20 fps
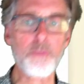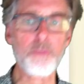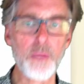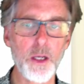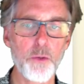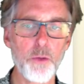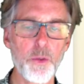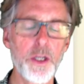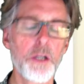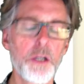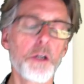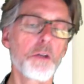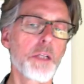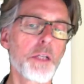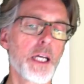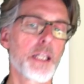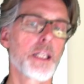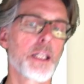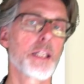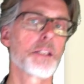Recall
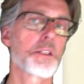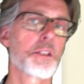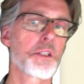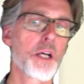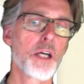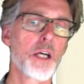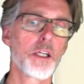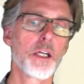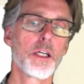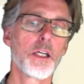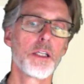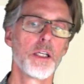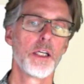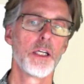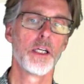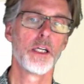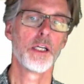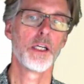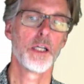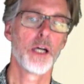that in Scala,
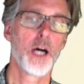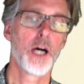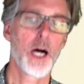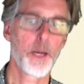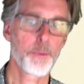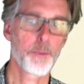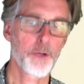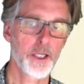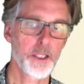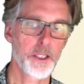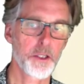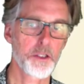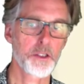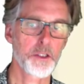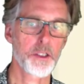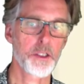operators